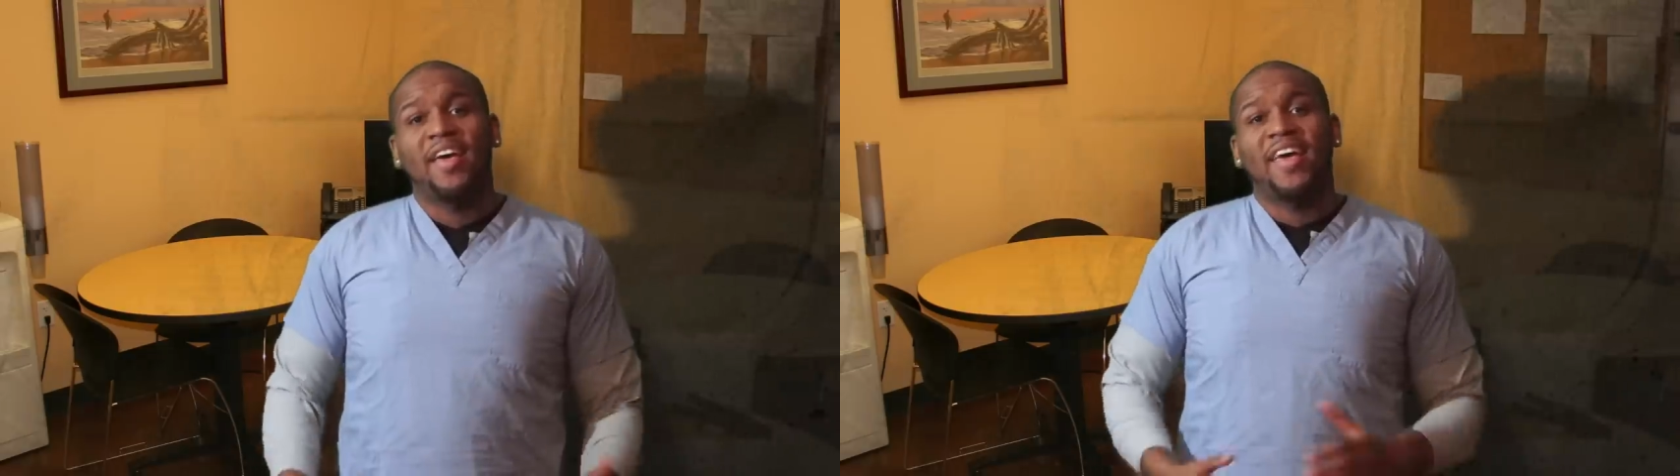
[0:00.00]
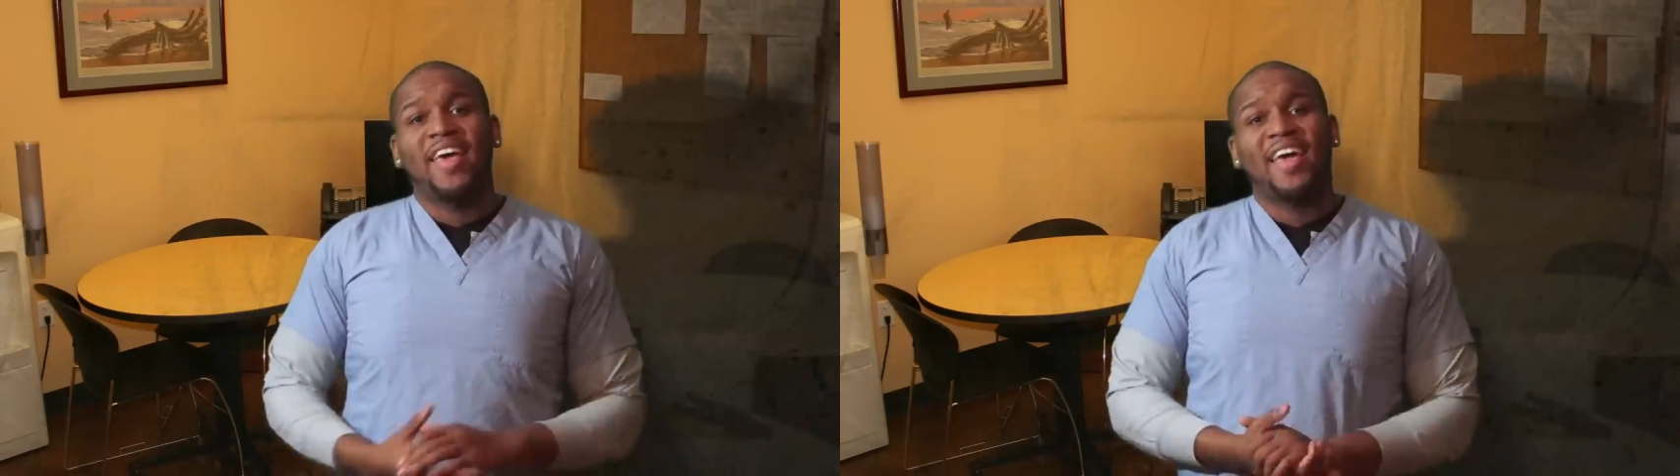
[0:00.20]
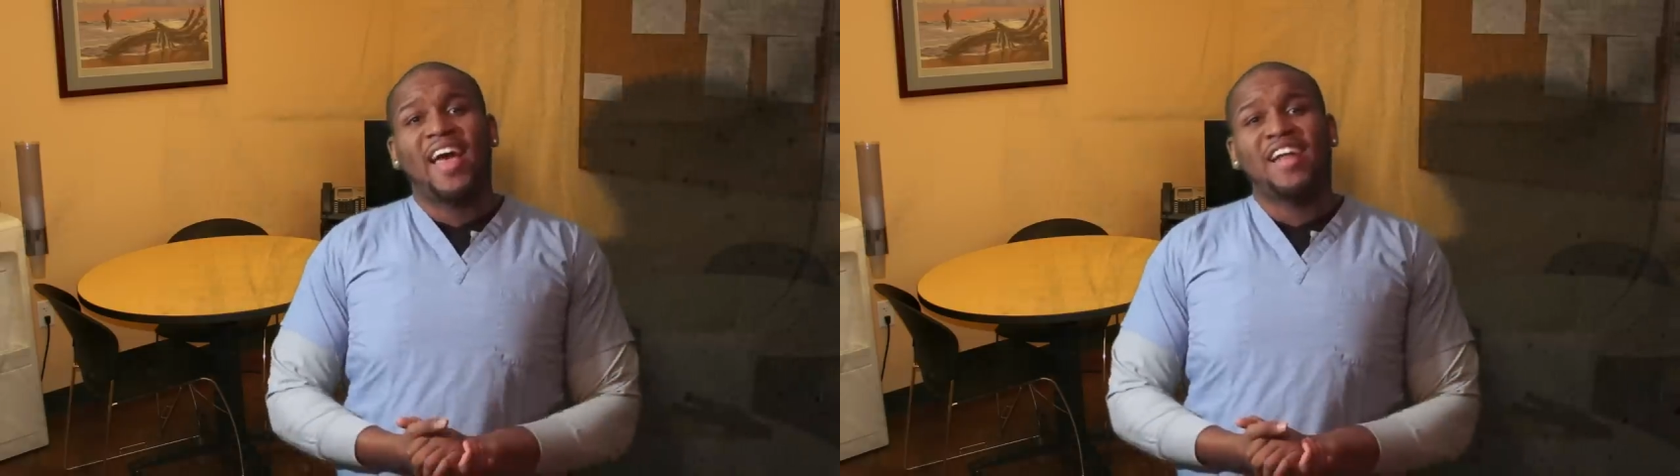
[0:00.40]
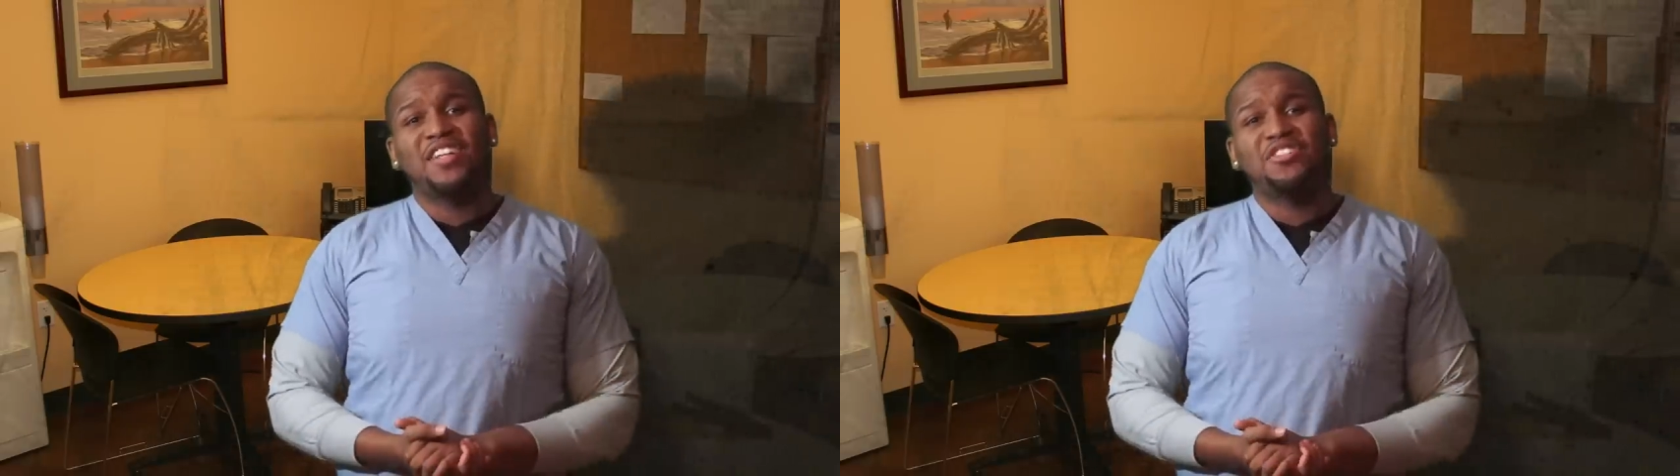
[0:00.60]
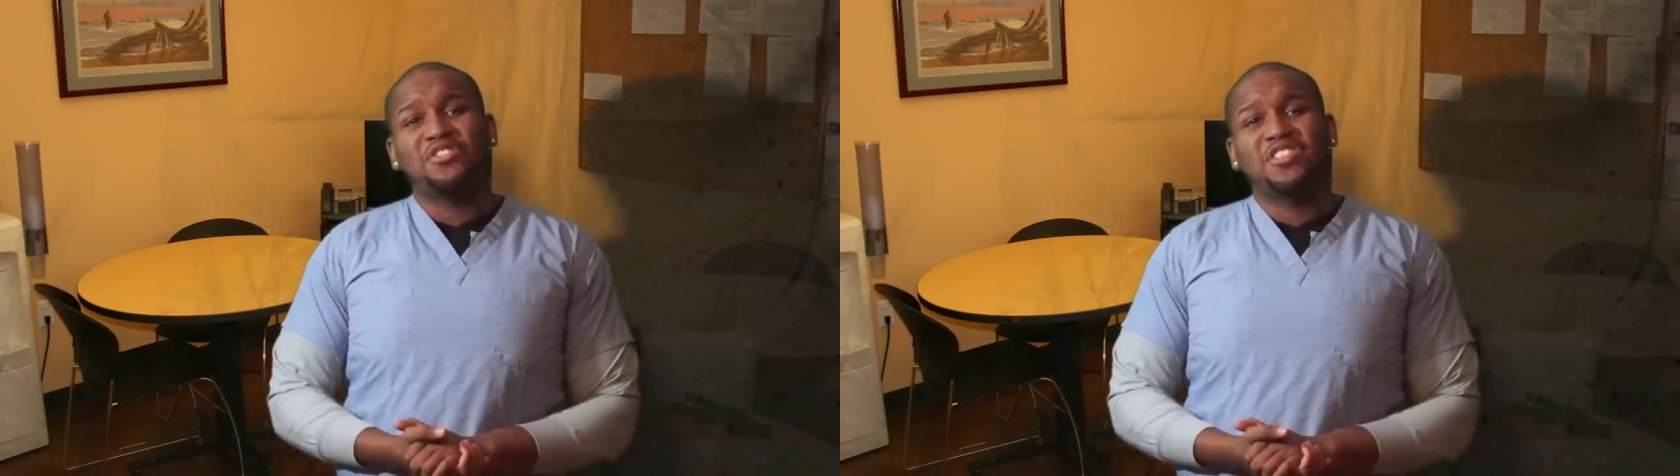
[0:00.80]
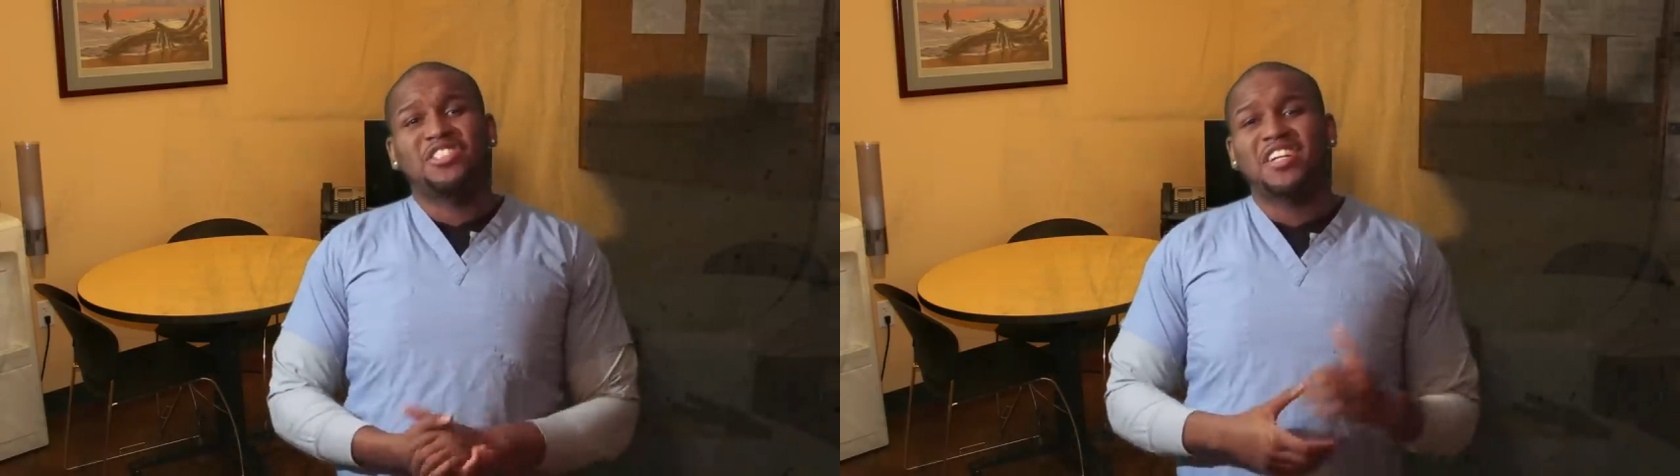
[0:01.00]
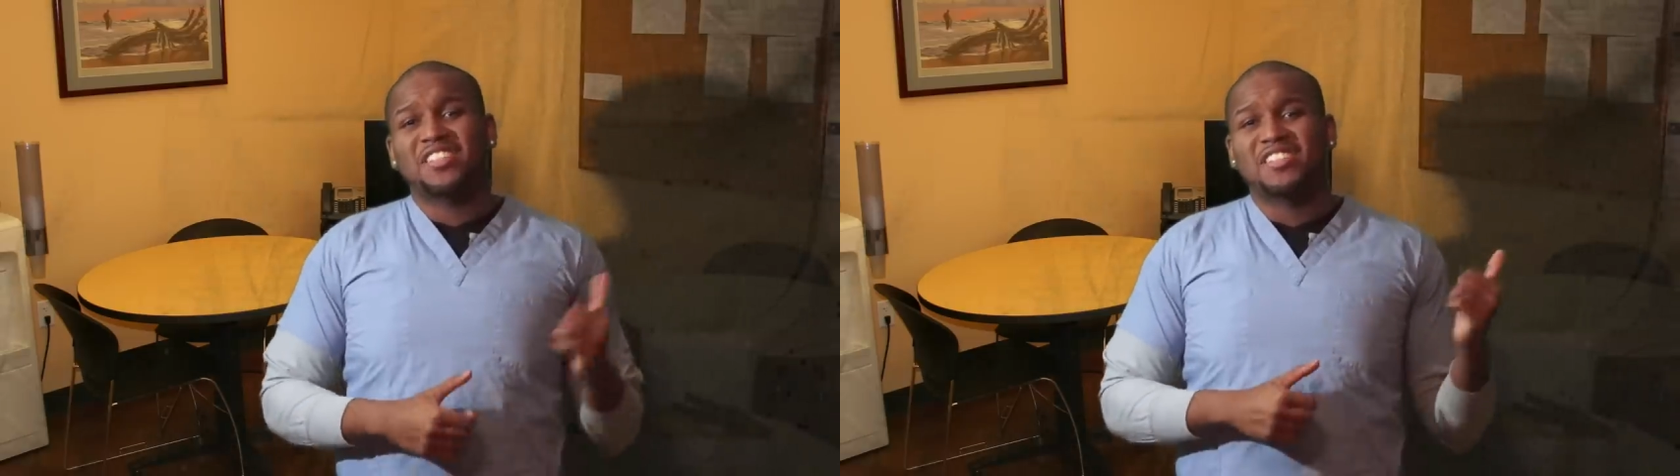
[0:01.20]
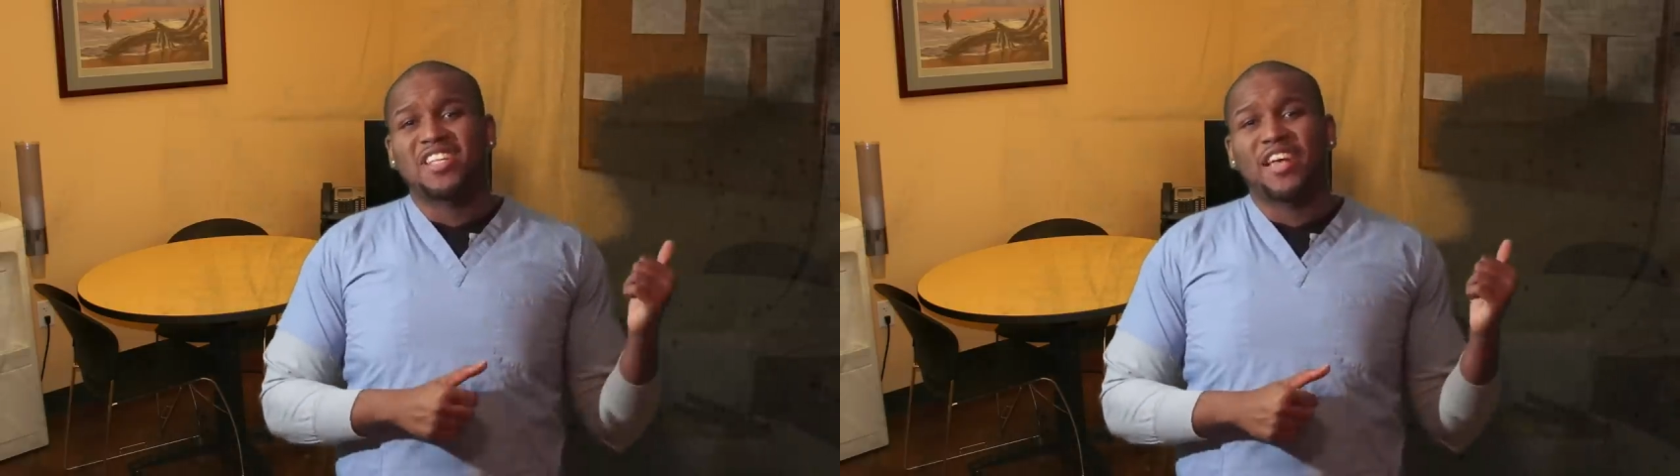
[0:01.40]
Hey, I need you to check
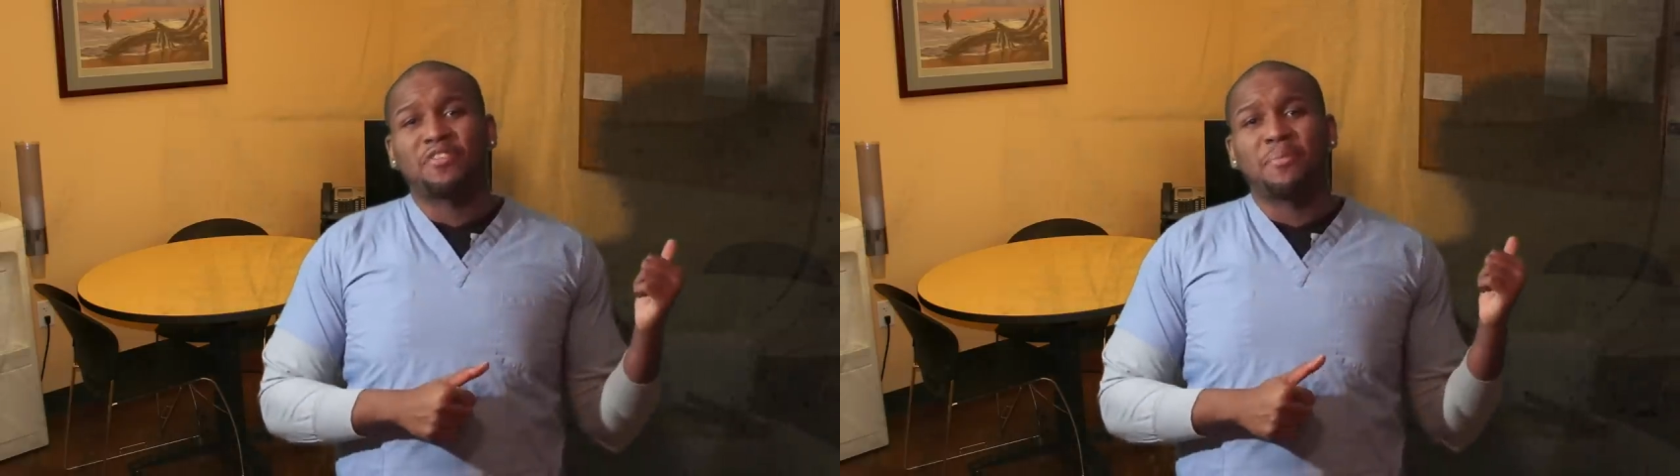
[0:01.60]
the safe